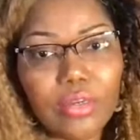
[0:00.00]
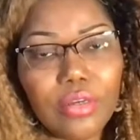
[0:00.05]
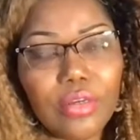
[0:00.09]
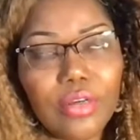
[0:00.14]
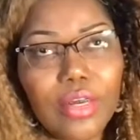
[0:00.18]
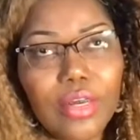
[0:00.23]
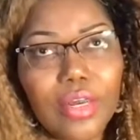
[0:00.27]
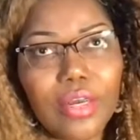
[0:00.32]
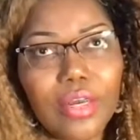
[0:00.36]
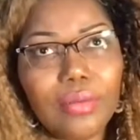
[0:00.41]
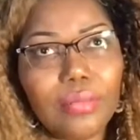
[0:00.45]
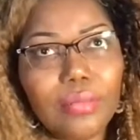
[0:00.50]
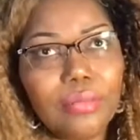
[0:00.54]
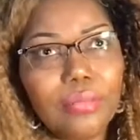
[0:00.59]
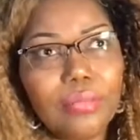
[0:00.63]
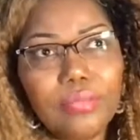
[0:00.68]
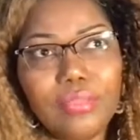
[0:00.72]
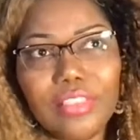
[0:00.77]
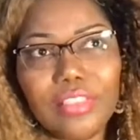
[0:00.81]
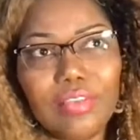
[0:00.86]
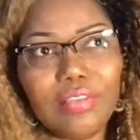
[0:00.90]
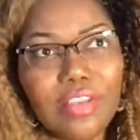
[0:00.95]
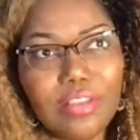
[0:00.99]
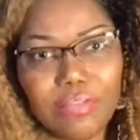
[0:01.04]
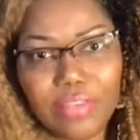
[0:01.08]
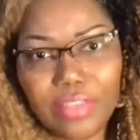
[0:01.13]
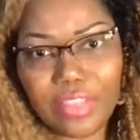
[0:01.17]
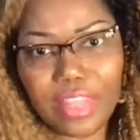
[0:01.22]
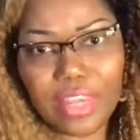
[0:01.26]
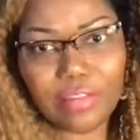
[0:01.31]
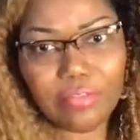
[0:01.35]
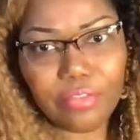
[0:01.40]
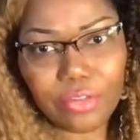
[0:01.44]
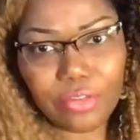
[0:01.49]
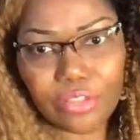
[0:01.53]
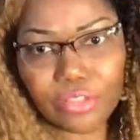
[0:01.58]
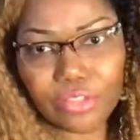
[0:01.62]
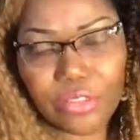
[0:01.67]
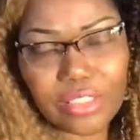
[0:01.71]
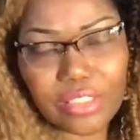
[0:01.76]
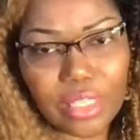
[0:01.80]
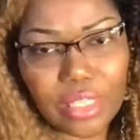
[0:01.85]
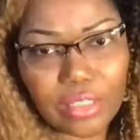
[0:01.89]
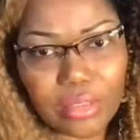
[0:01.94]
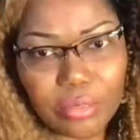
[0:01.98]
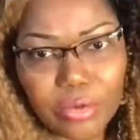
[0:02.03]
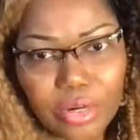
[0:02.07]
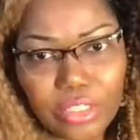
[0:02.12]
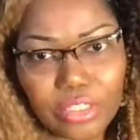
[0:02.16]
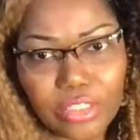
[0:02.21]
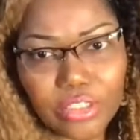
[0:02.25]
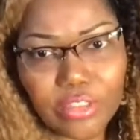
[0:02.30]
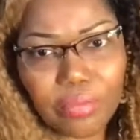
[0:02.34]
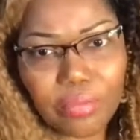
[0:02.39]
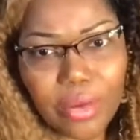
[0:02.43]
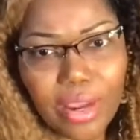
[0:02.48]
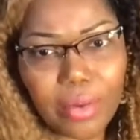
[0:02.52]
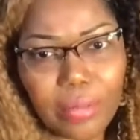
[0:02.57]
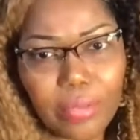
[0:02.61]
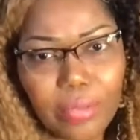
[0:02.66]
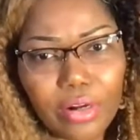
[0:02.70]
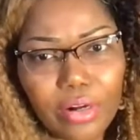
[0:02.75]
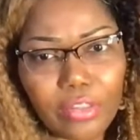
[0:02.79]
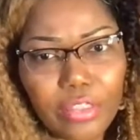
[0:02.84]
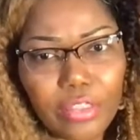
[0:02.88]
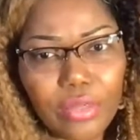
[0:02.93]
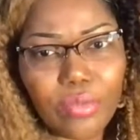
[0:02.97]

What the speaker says: 75th anniversary celebration of Bob Marley.